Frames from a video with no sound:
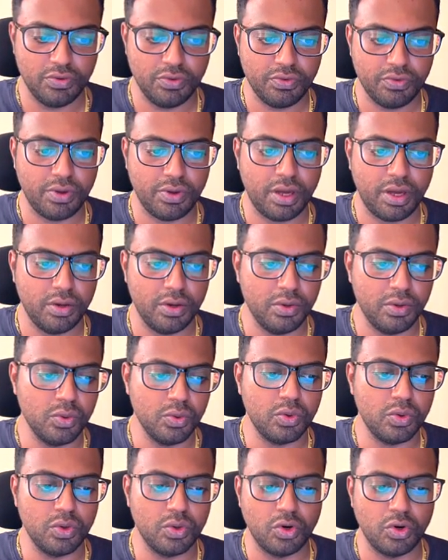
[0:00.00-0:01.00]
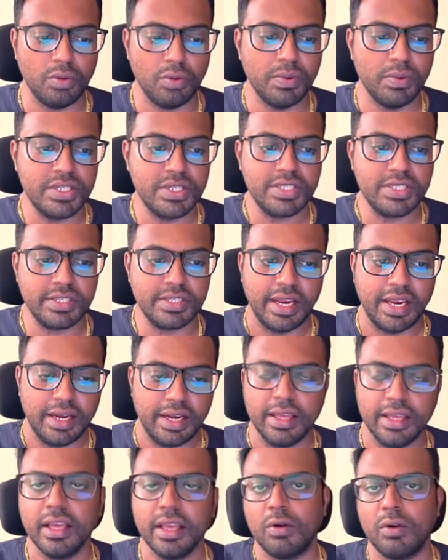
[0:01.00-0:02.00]
how robust scaling
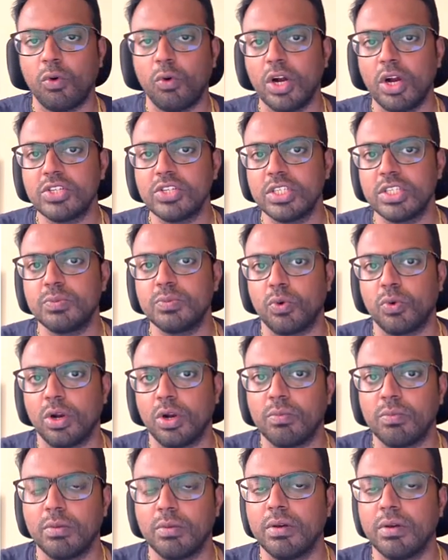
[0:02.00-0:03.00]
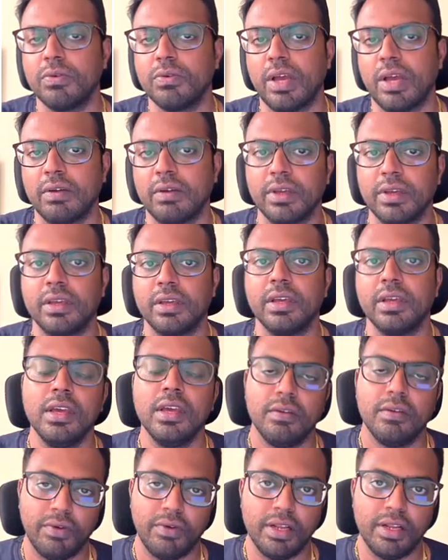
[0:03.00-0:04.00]
avoids this problem of having,
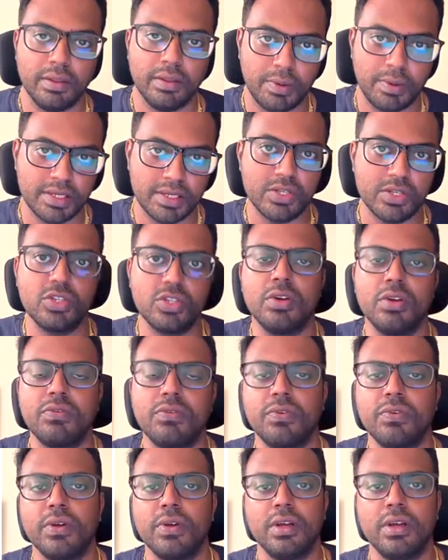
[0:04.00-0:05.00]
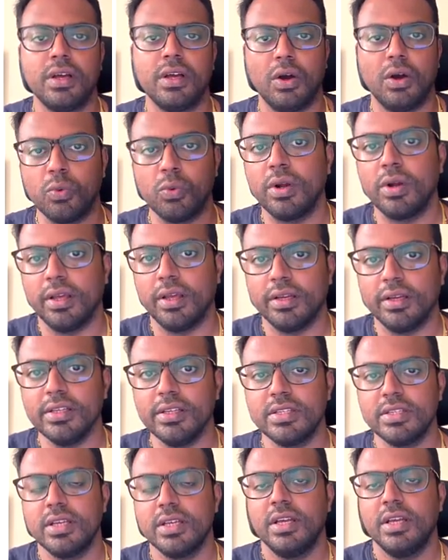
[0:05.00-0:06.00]
when in the presence of outliers,
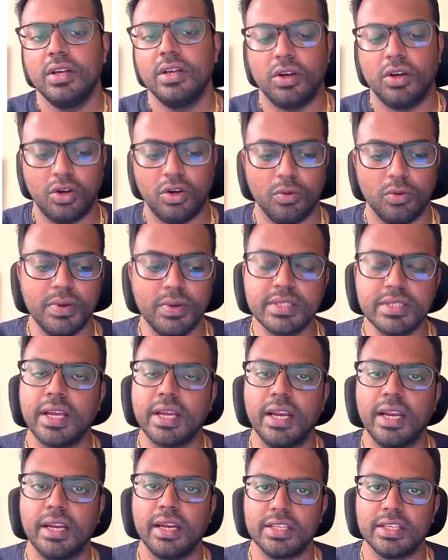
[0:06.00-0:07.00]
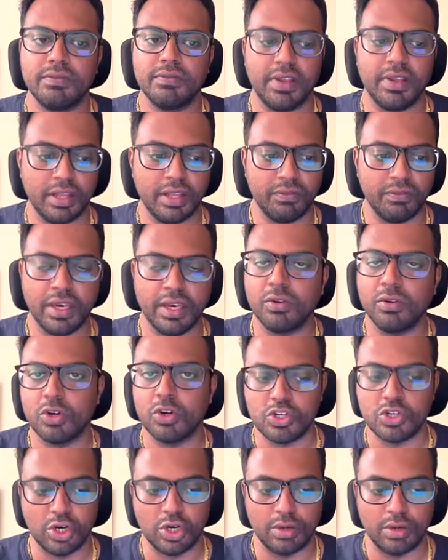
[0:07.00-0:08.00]
robust scaling does a very good
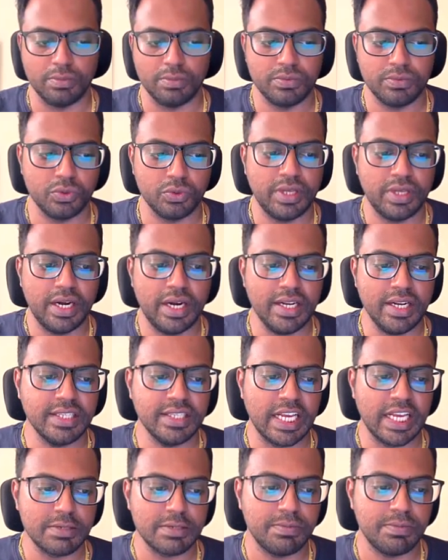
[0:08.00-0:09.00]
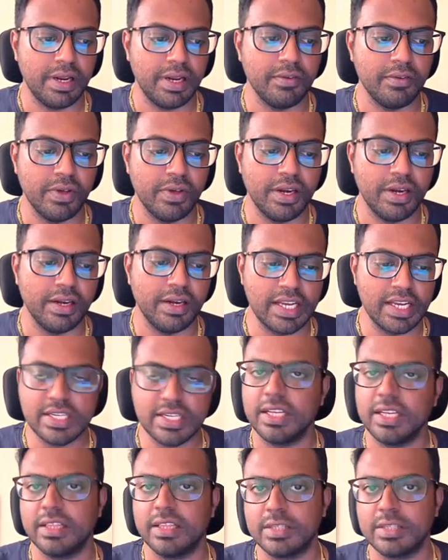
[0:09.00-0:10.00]
job. So that is explained very nicely in
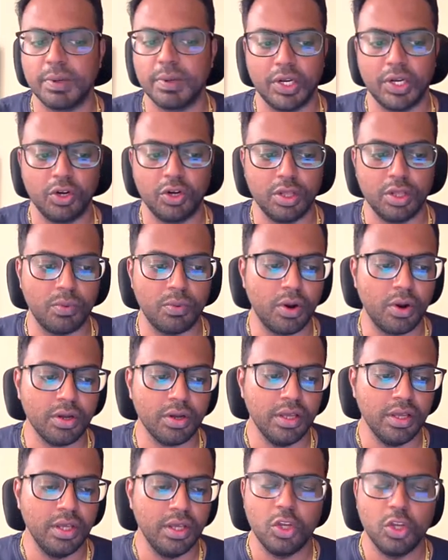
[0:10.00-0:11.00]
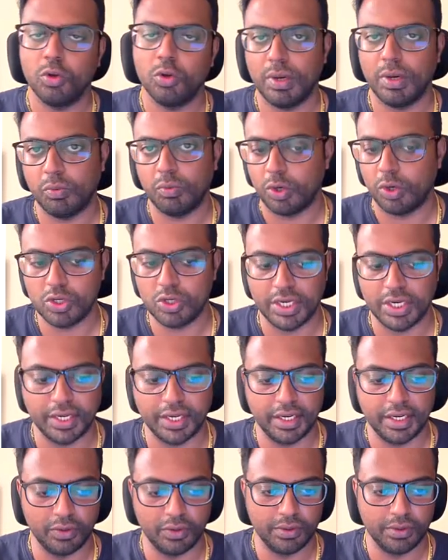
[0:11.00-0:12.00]
this particular blog. You might want to check it out.